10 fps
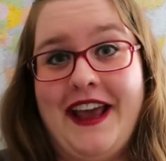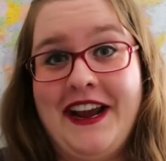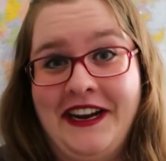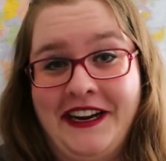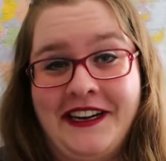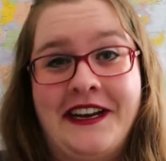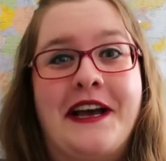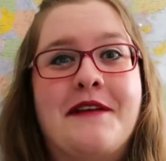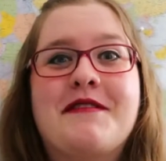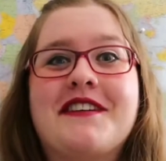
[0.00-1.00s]
there
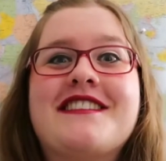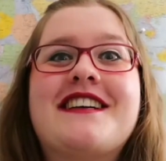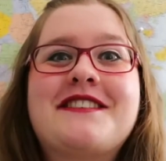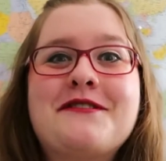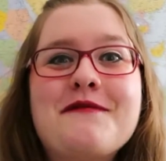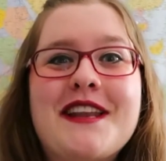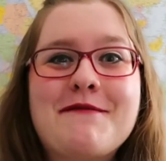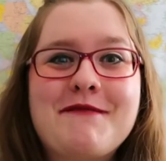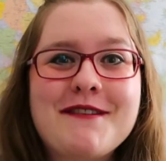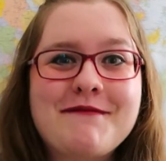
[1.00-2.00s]
because there are too
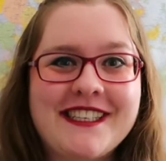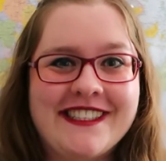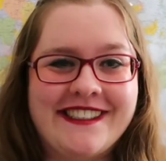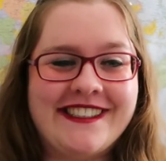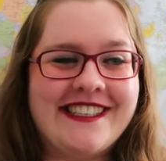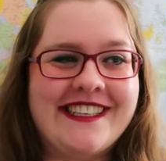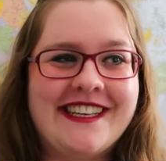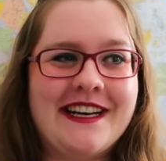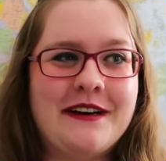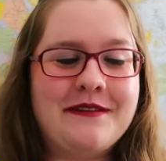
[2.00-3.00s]
many people.
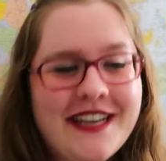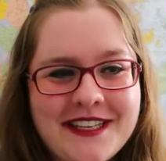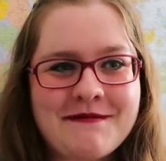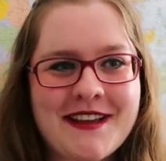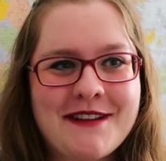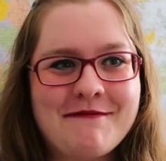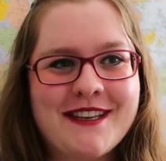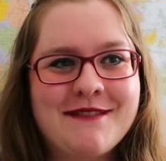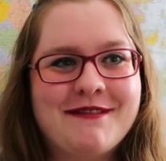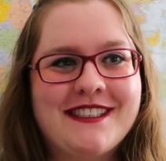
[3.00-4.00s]
Way too many
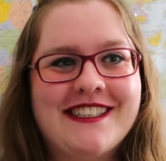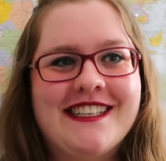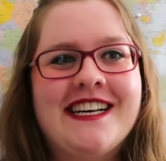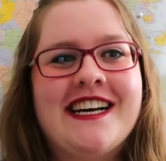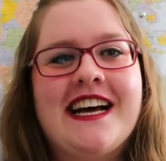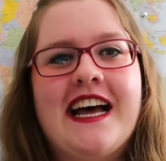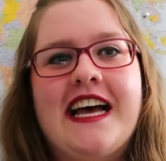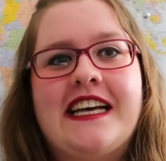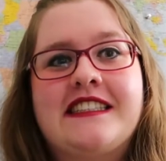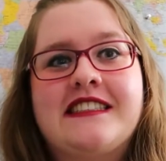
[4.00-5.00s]
people.
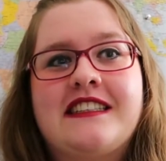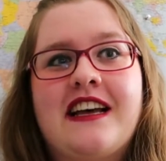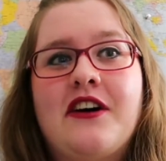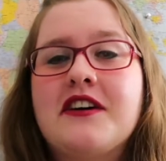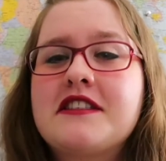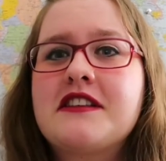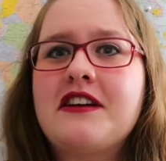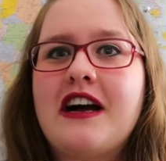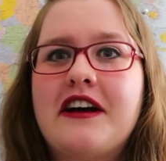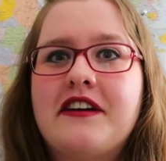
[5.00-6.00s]
And also
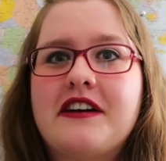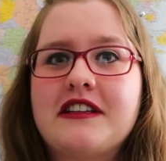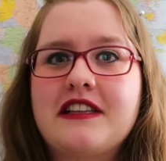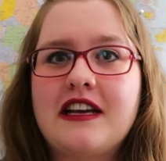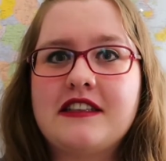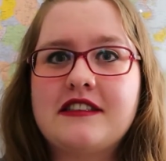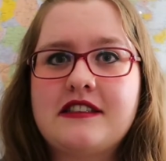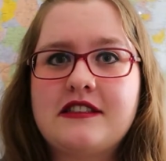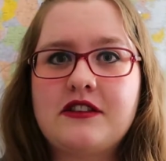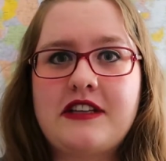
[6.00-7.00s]
I heard that
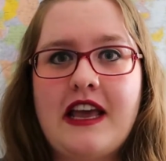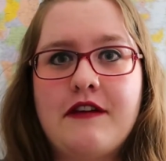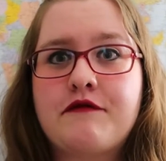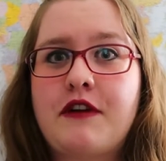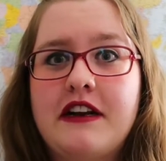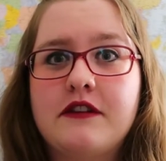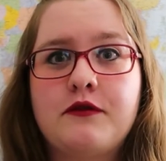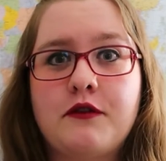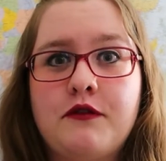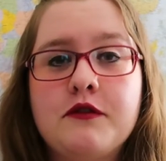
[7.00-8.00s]
today Fridays
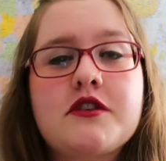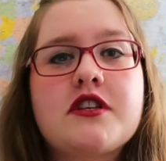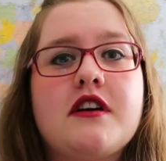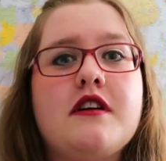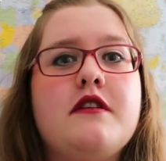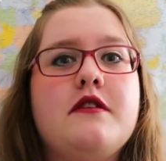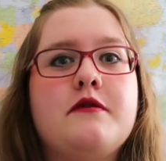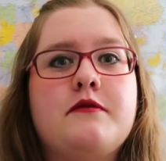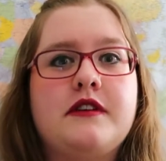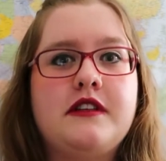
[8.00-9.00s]
for Future
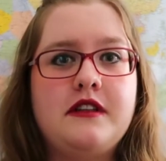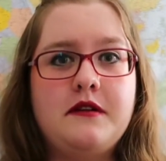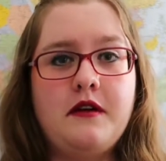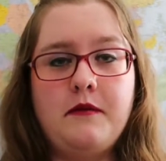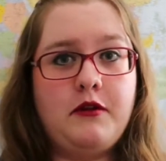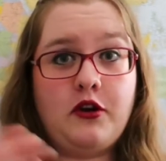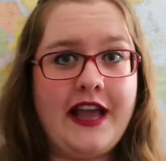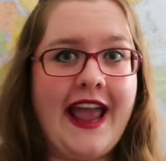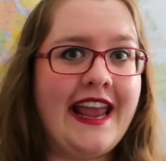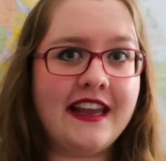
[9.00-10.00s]
will
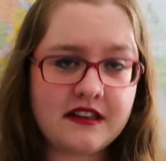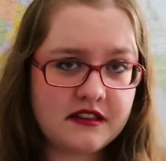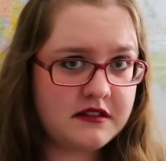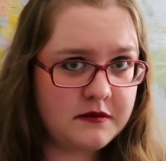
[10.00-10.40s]
blockade